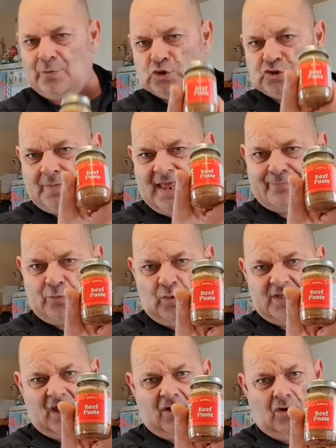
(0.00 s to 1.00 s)
I bought some of that but
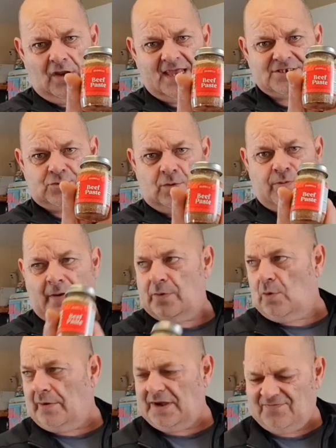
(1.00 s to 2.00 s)
we don't like that so we
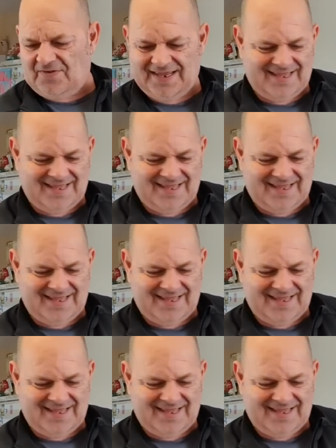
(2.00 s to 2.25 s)
probably won't even